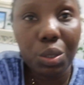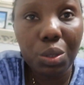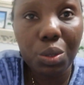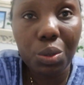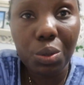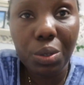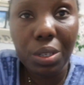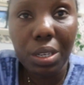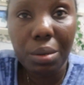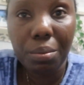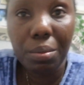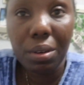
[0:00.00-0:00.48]
to
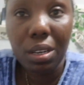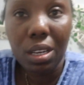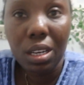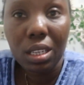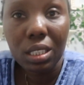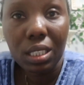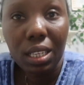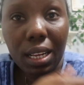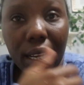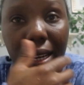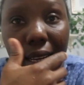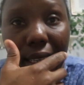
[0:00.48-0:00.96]
do it
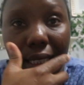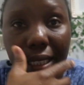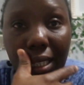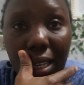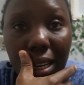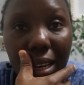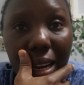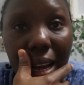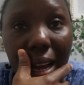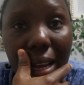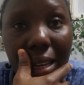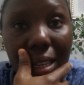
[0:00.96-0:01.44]
because like I
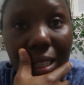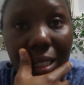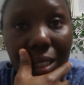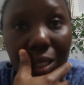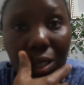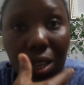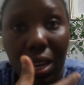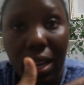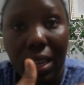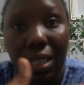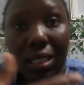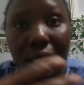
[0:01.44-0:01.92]
said I need
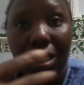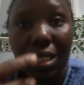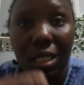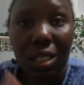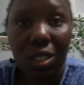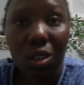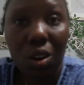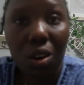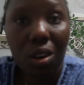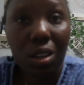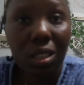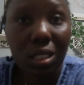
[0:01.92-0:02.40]
to like
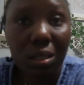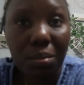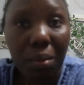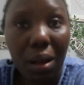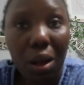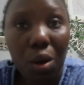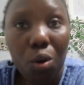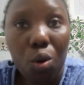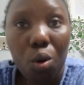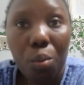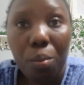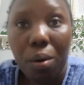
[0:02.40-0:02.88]
detox
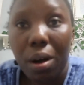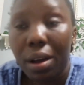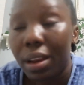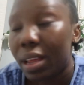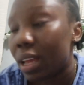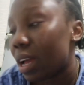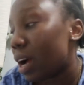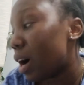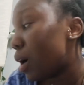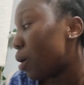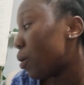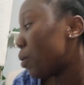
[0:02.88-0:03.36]
my whole
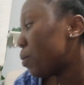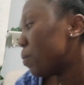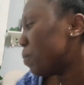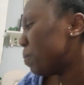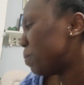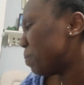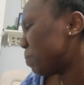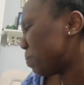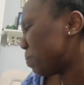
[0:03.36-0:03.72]
body out